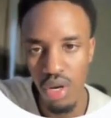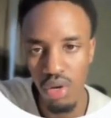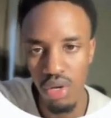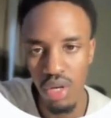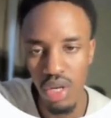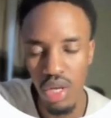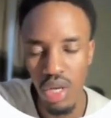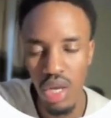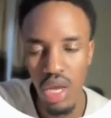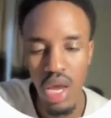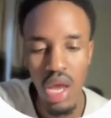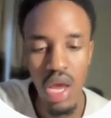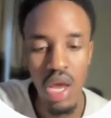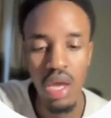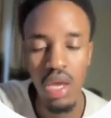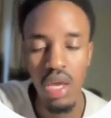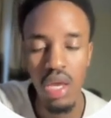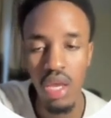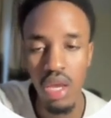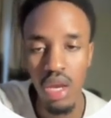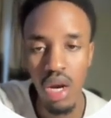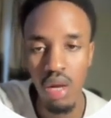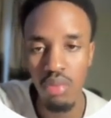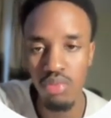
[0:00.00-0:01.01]
Okay,
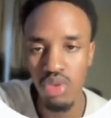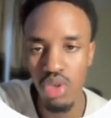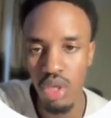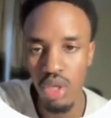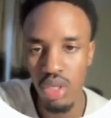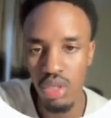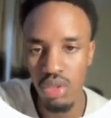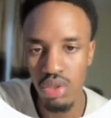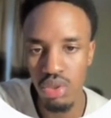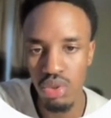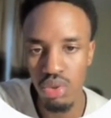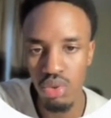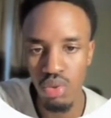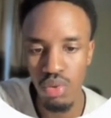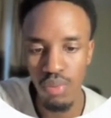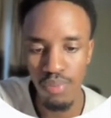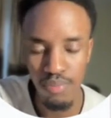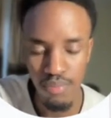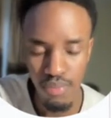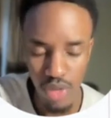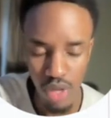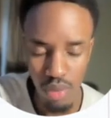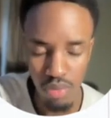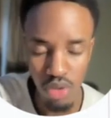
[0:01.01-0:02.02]
here I'm talking
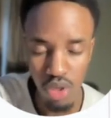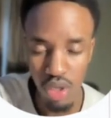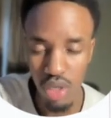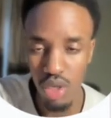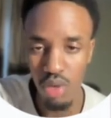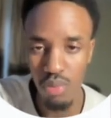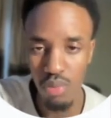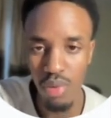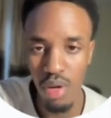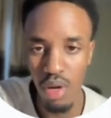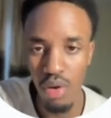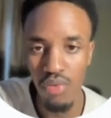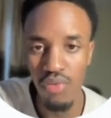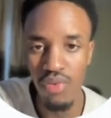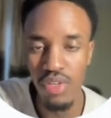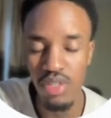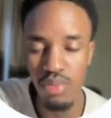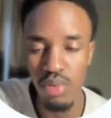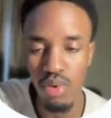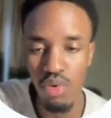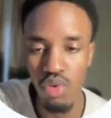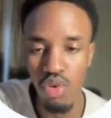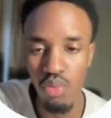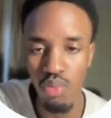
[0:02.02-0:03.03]
about a
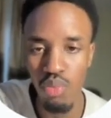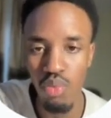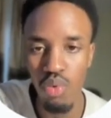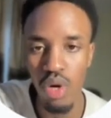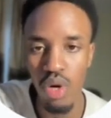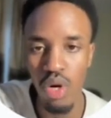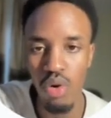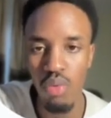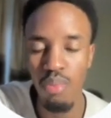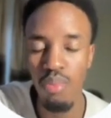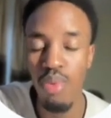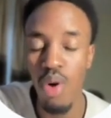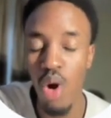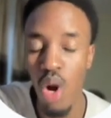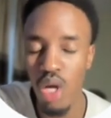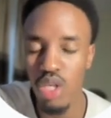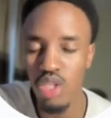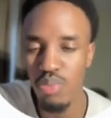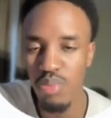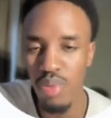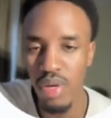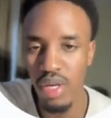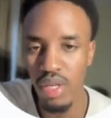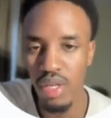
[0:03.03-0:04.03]
Facebook group where
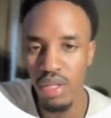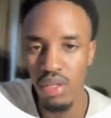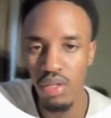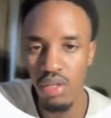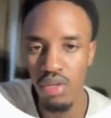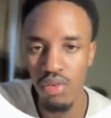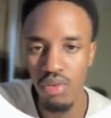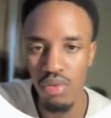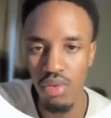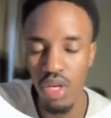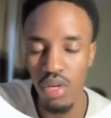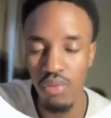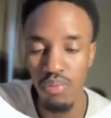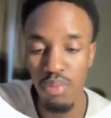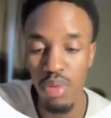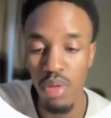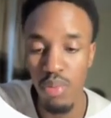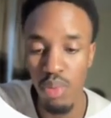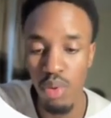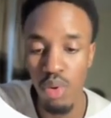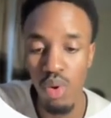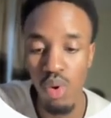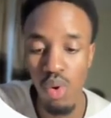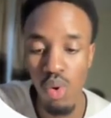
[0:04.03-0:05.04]
prospect, the
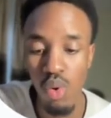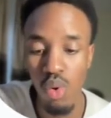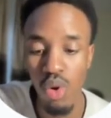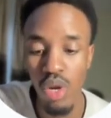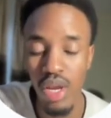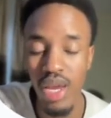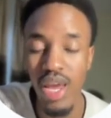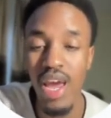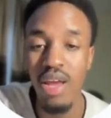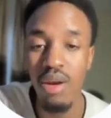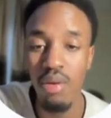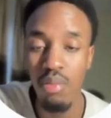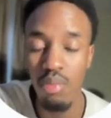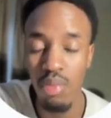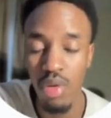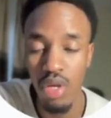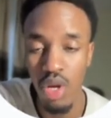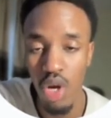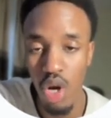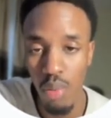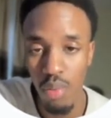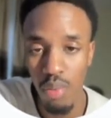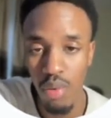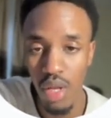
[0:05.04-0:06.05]
people who can
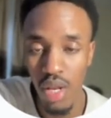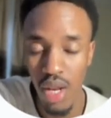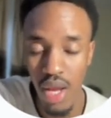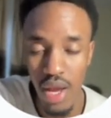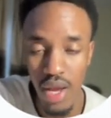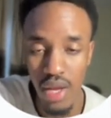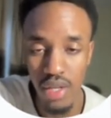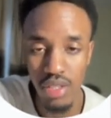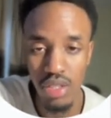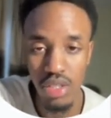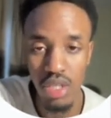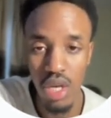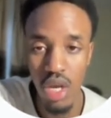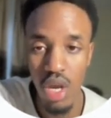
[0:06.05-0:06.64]
become clients,